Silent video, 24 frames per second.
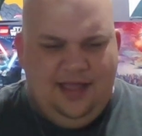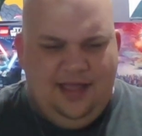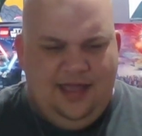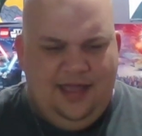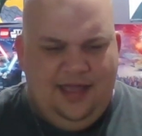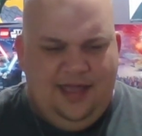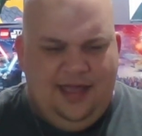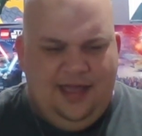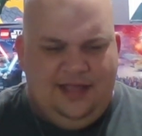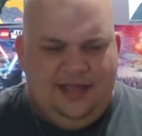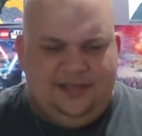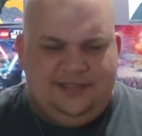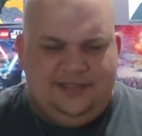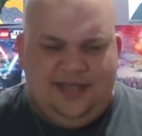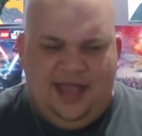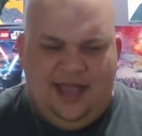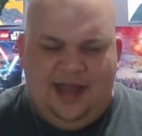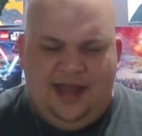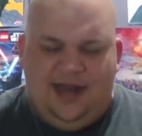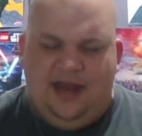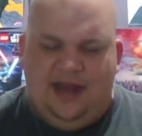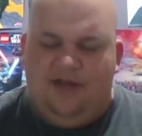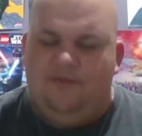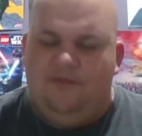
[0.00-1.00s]

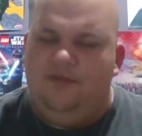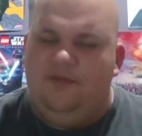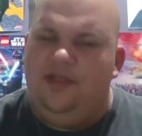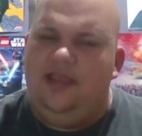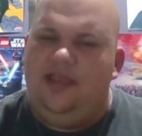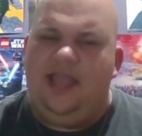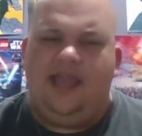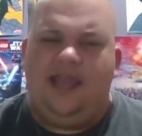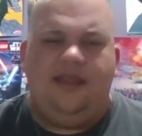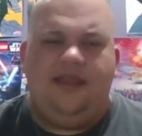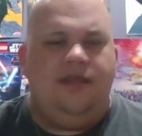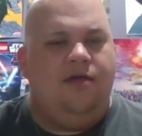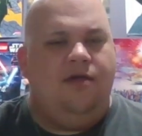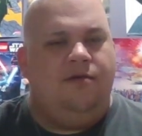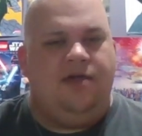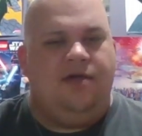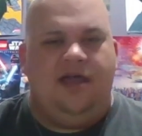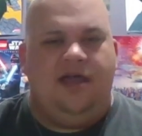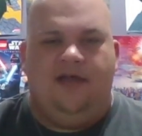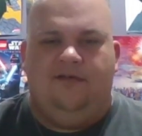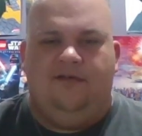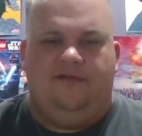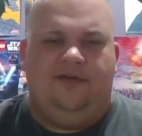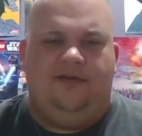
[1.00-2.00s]
inside here with like no
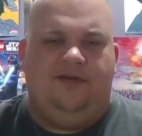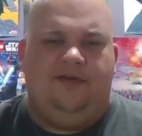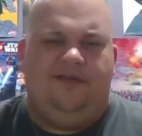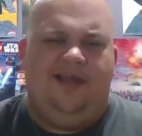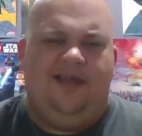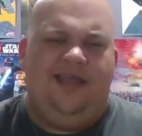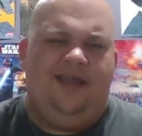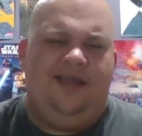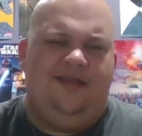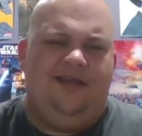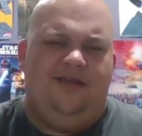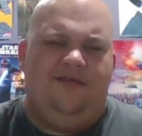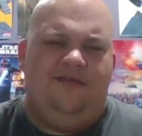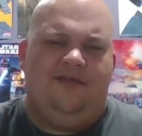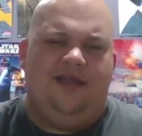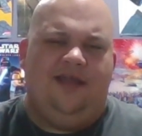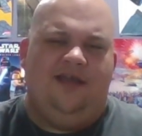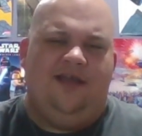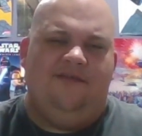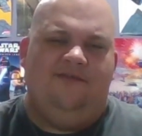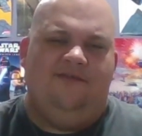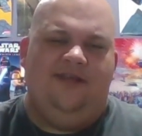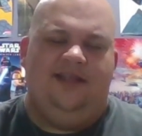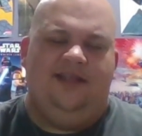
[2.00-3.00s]
cover, right? No
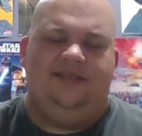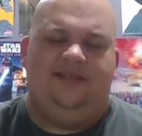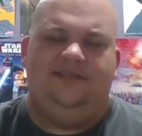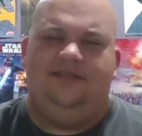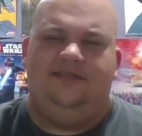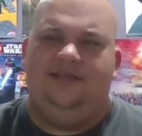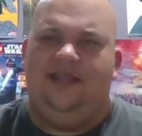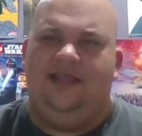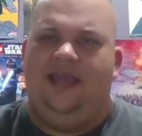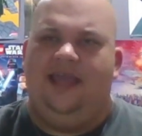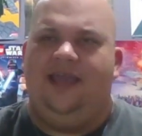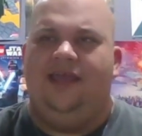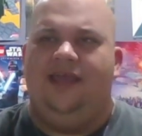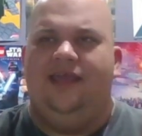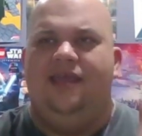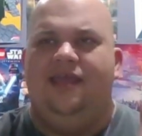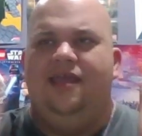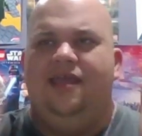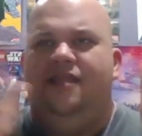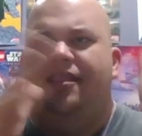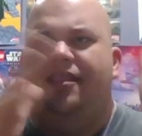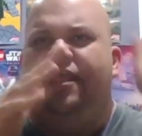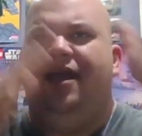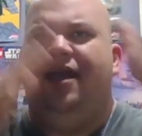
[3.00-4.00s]
cover. It's like
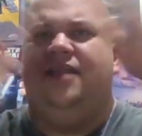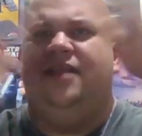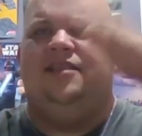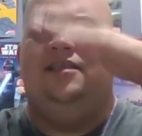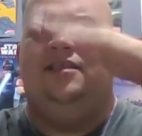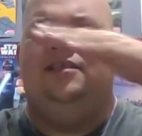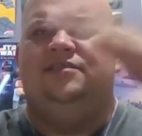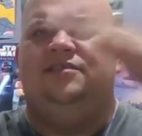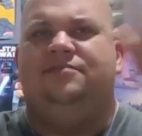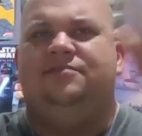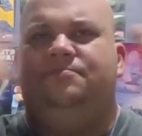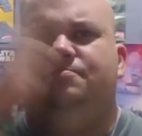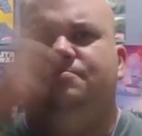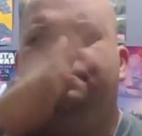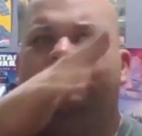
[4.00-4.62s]
they got these